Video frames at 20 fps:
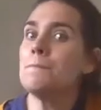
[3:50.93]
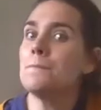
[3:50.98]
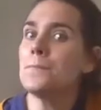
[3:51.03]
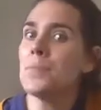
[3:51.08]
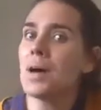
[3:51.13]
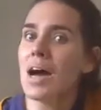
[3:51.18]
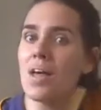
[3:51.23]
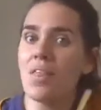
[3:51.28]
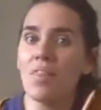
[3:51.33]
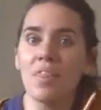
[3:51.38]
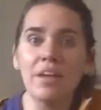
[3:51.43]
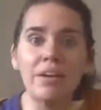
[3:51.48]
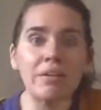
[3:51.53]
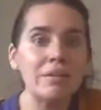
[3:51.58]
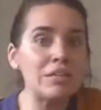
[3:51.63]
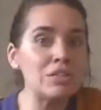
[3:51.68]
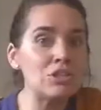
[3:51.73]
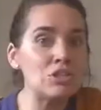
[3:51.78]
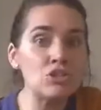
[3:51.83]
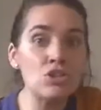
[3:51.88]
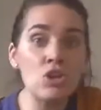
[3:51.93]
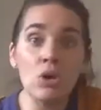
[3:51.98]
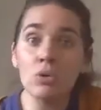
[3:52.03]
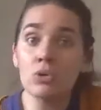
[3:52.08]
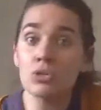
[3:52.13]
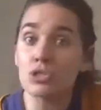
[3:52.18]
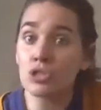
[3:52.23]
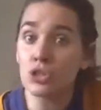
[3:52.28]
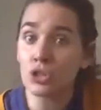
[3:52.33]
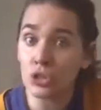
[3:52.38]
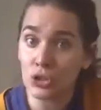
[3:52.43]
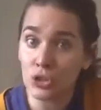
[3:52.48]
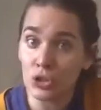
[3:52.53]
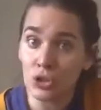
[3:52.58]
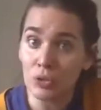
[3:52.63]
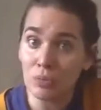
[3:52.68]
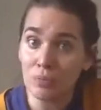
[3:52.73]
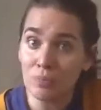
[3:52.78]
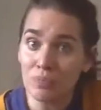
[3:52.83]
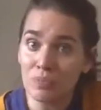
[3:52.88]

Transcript: but there is no circle.